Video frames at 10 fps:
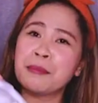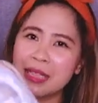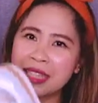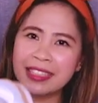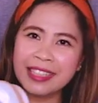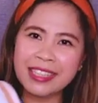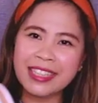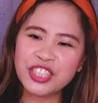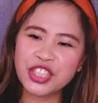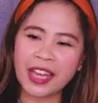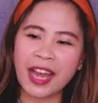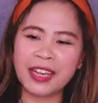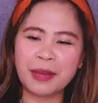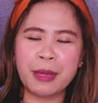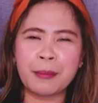mint green
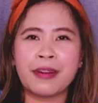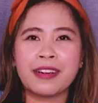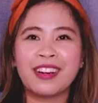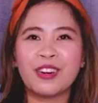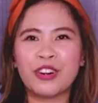siya na may parang